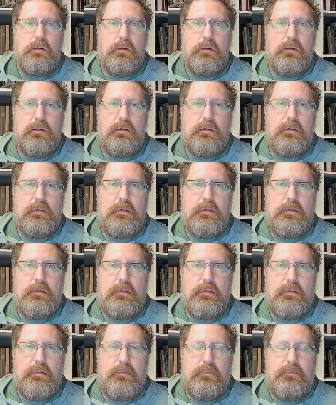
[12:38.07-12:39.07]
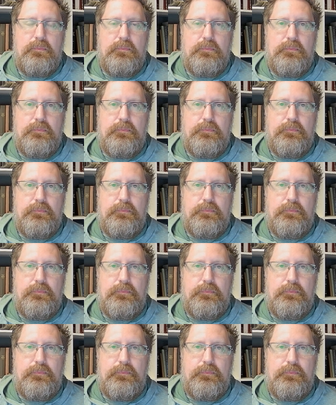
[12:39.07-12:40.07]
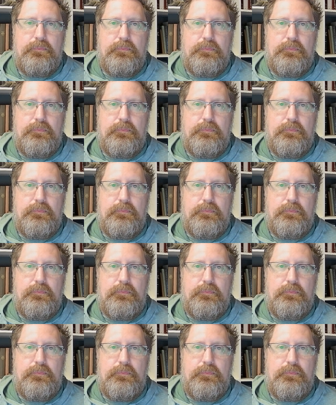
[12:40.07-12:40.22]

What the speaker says: (silence)